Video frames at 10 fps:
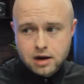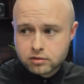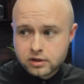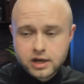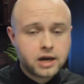I
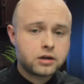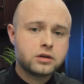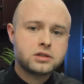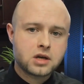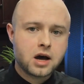really had a
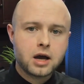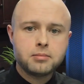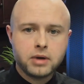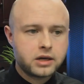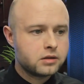good
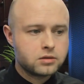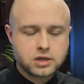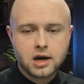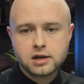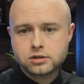time making those
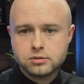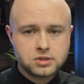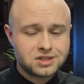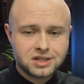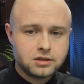costumes
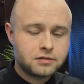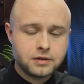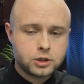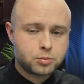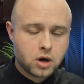and seeing the
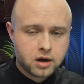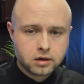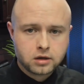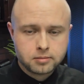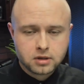finished
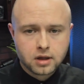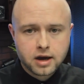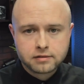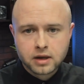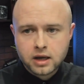product come to
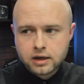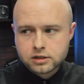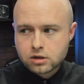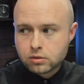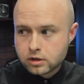life.
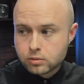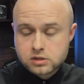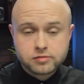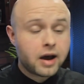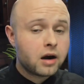And so there
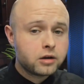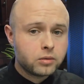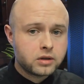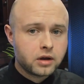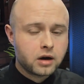was
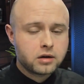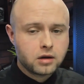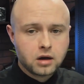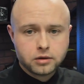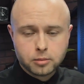value in there
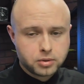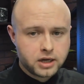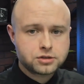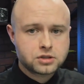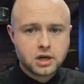on the
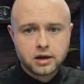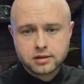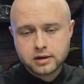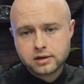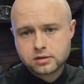pleasure side
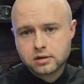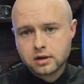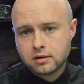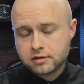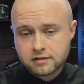of things, on
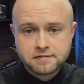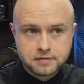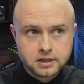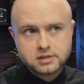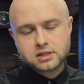the
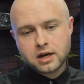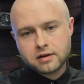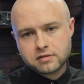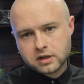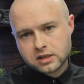fun side
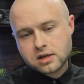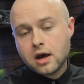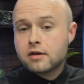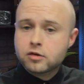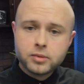of things,
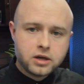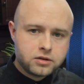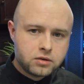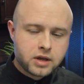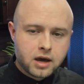for me to
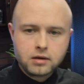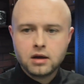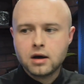do that.